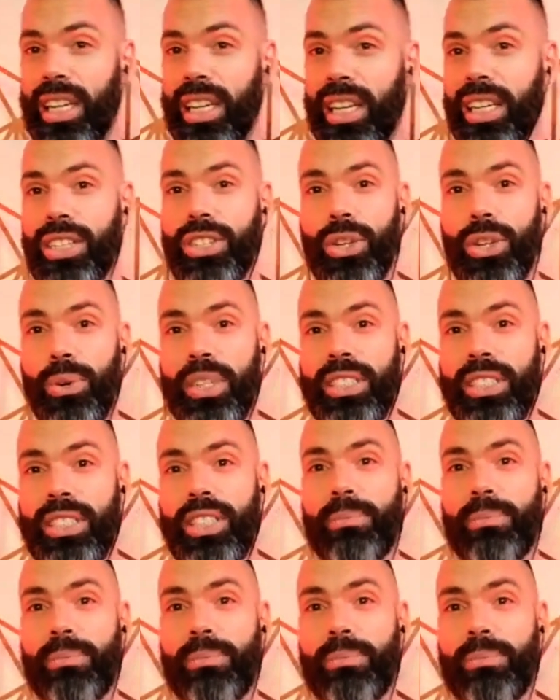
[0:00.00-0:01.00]
So it's not
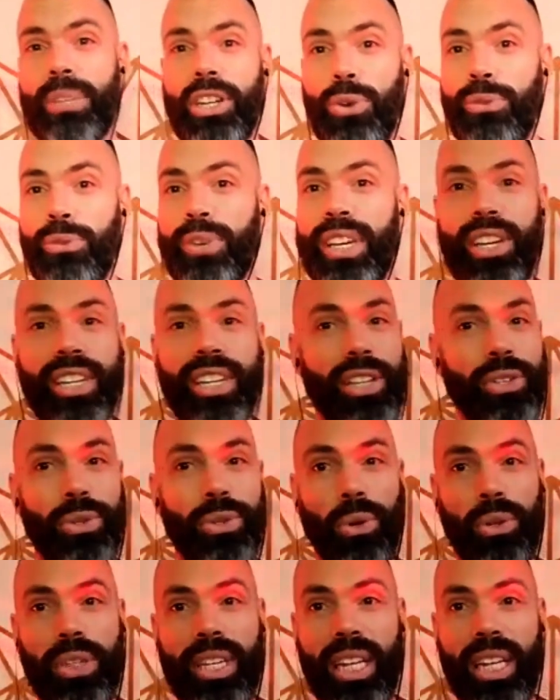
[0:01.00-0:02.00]
because you're vegan
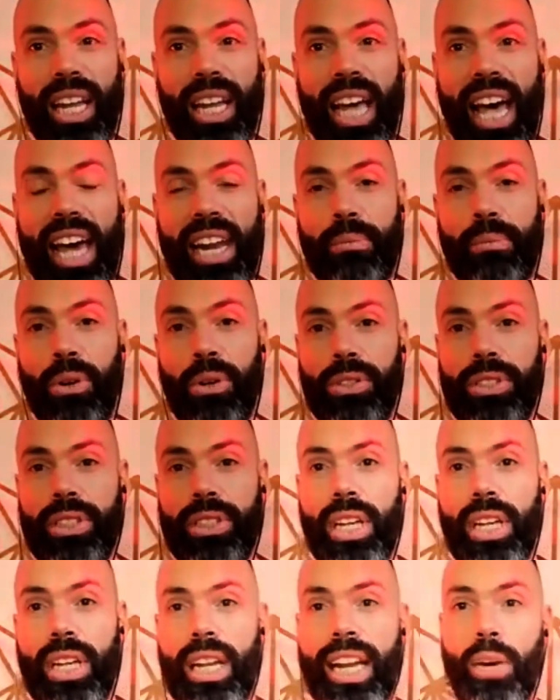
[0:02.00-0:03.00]
that you don't kill
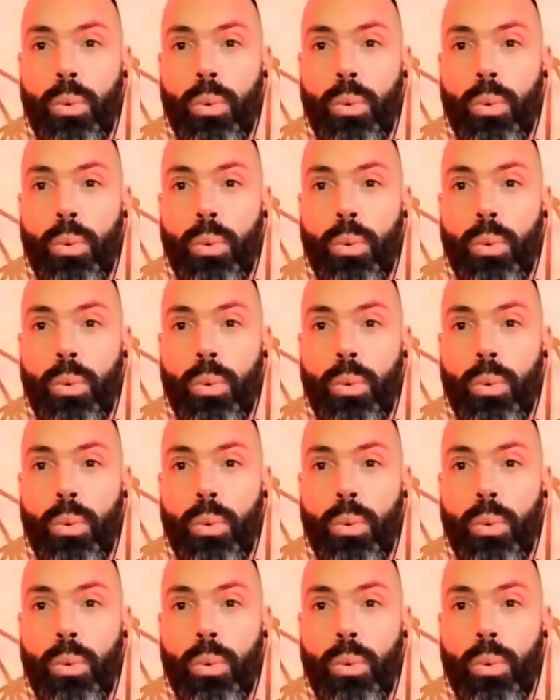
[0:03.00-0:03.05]
animals.